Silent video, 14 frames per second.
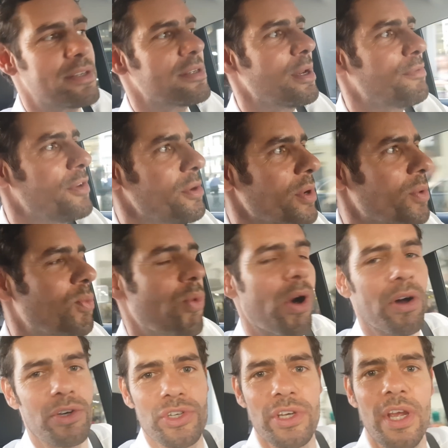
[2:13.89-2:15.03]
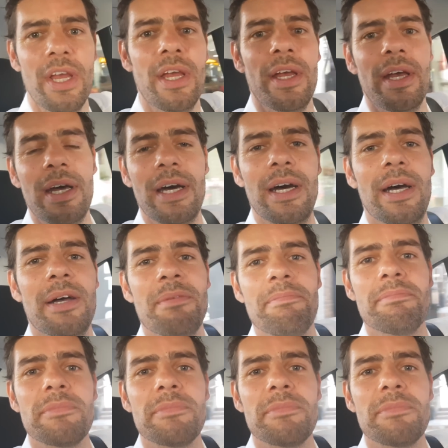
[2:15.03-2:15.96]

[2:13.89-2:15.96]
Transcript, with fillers: So if you want to watch um,